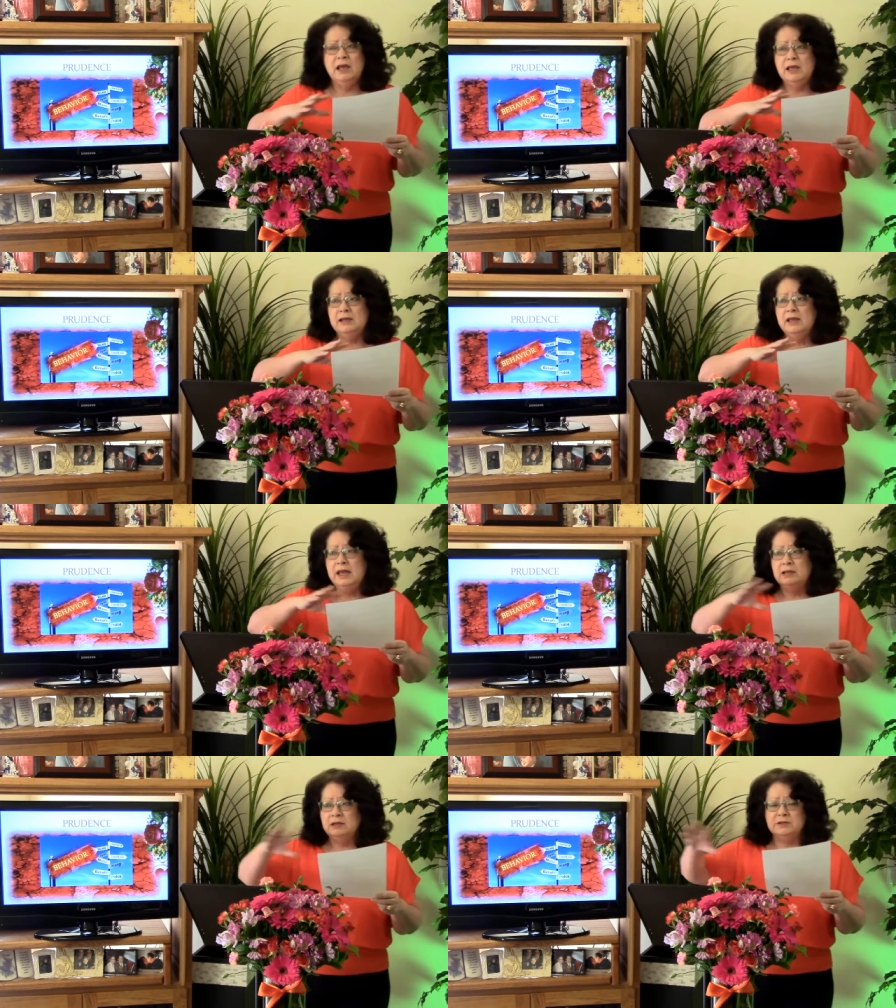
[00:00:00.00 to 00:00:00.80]
and
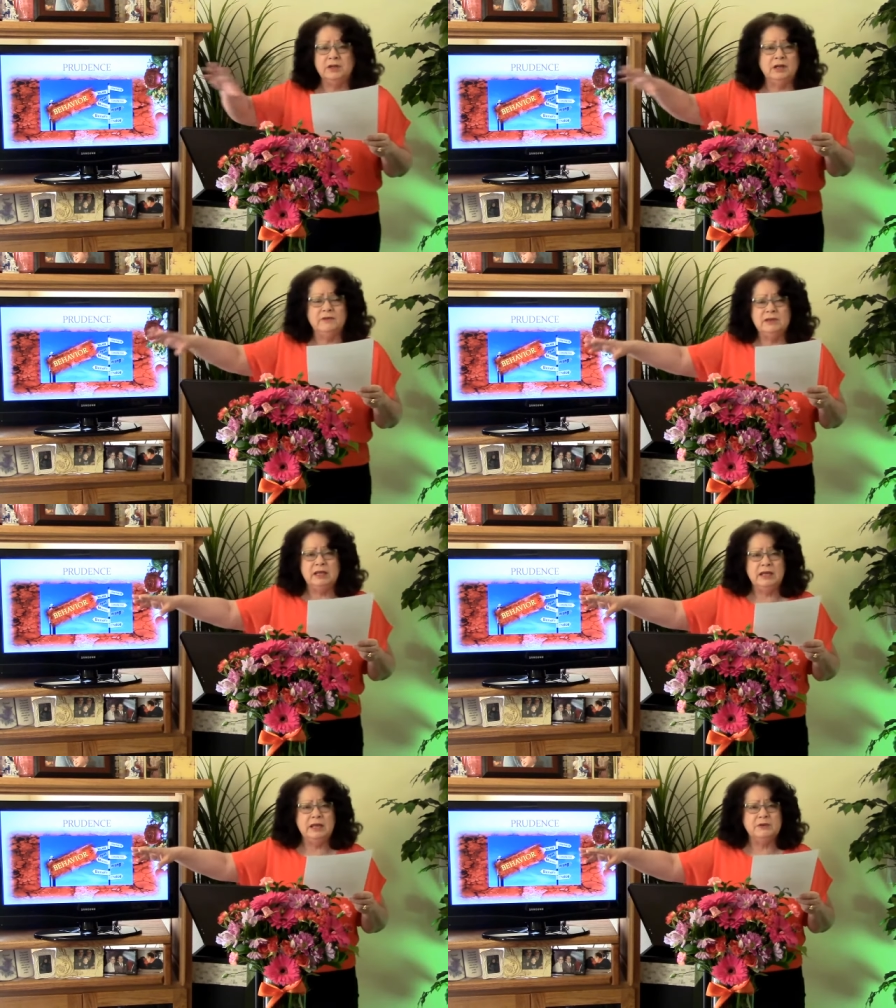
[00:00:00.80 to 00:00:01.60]
had done
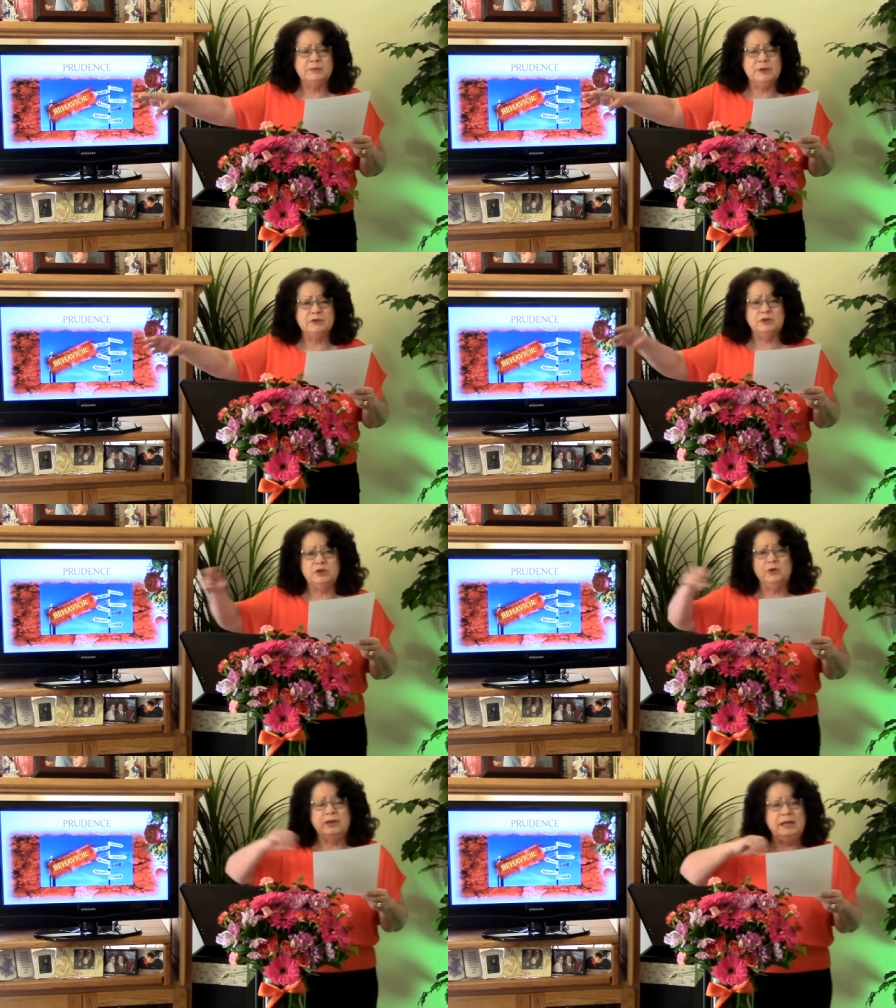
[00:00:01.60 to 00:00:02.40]
everything he was supposed to
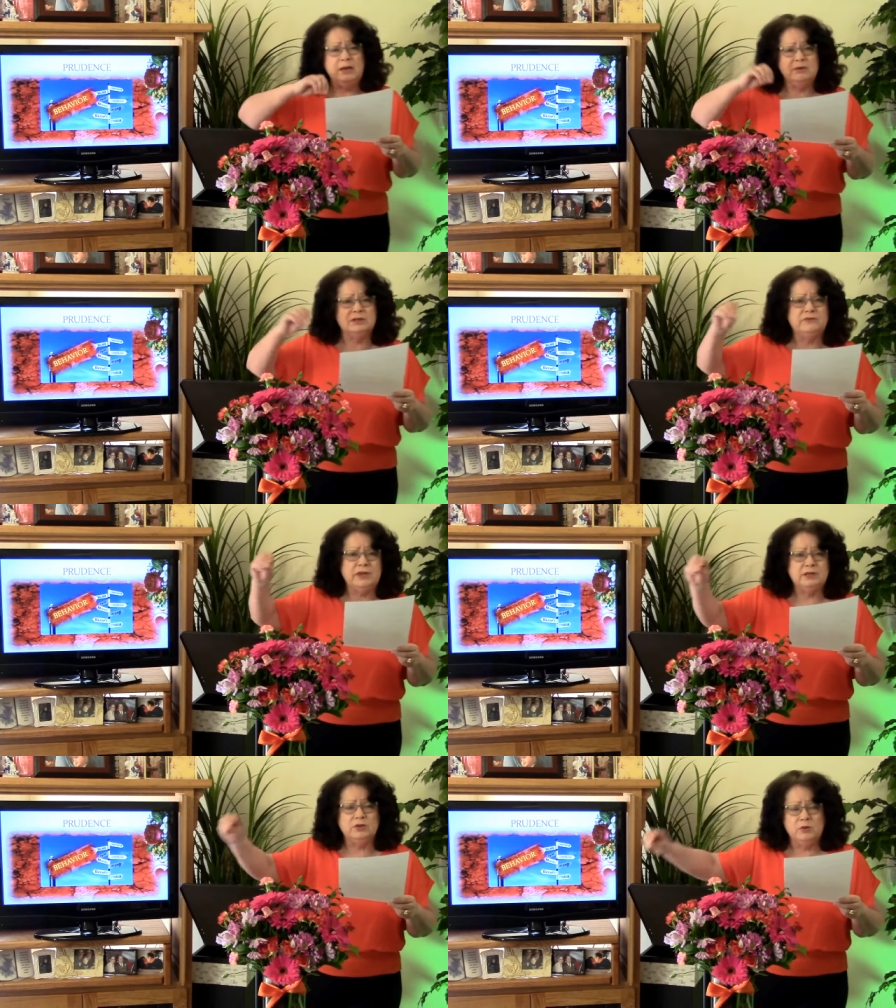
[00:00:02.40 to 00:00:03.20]
do and he was
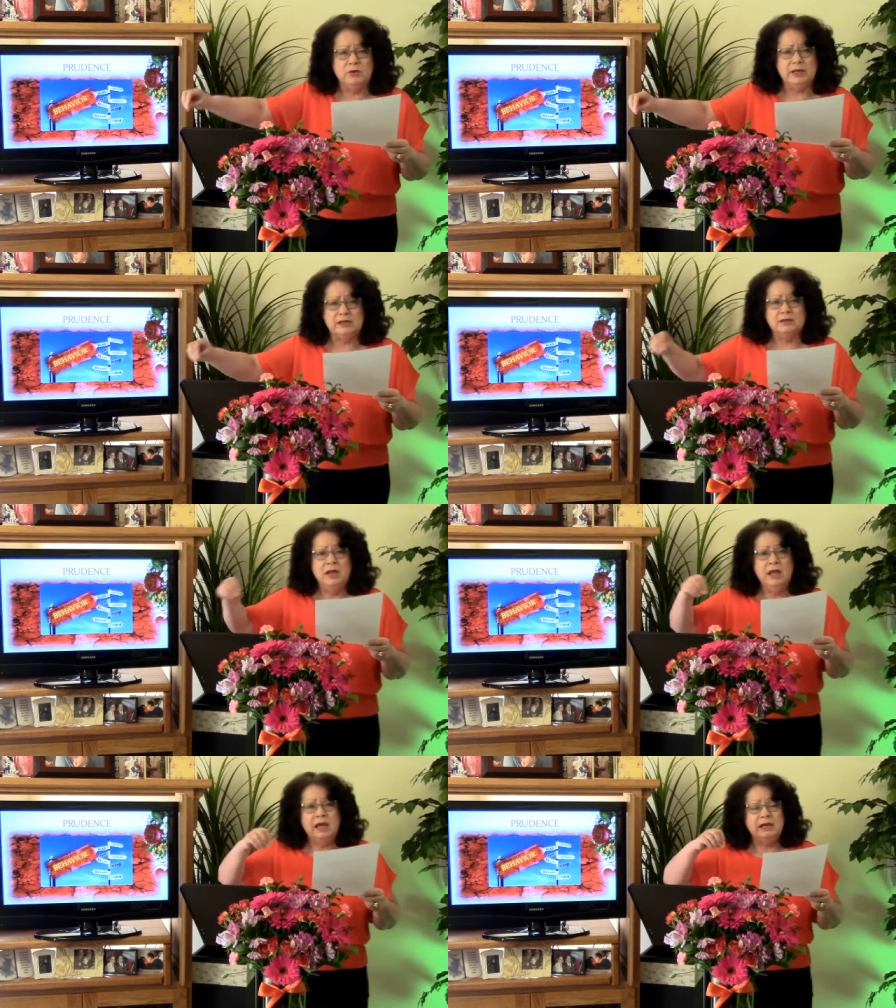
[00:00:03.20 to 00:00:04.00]
victorious
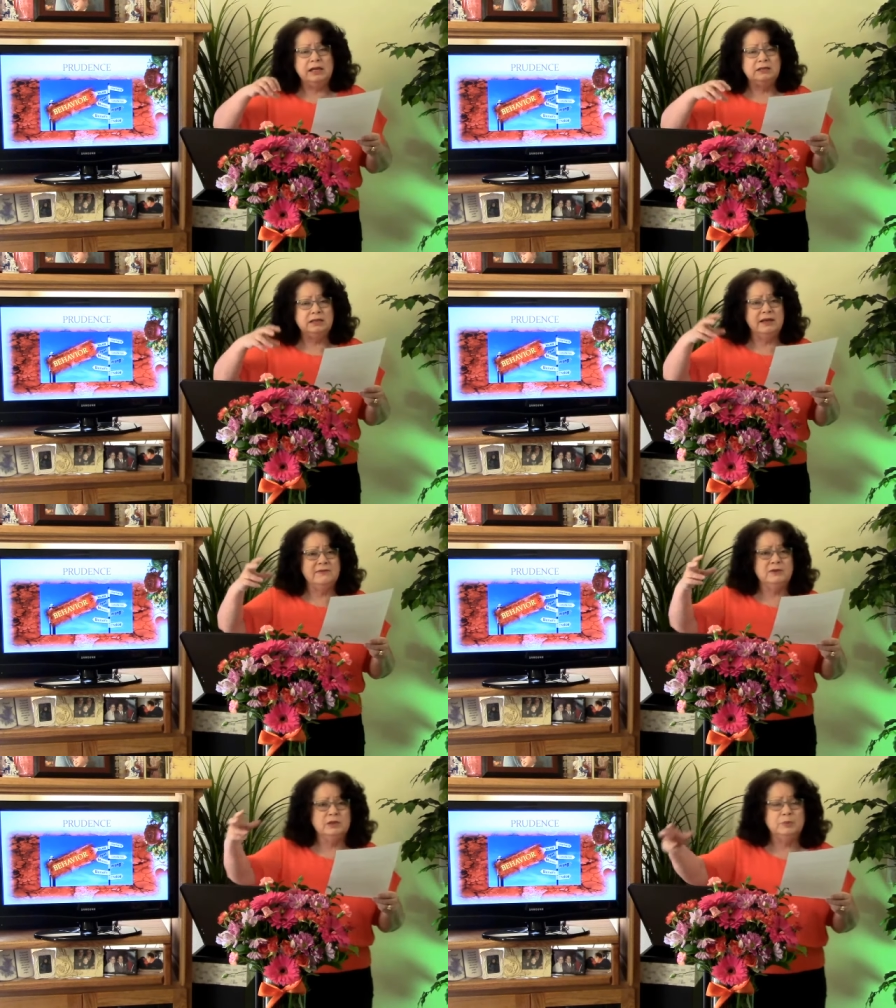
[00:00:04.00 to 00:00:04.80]
and he's
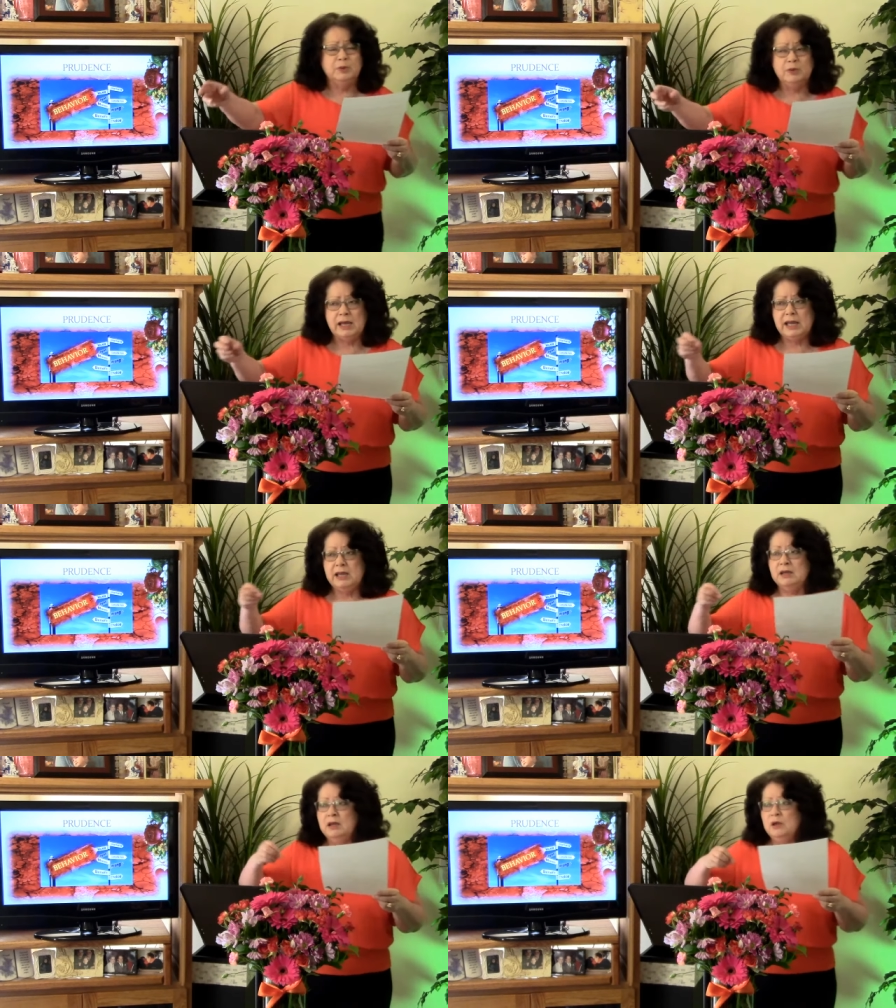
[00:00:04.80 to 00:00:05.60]
given a parade.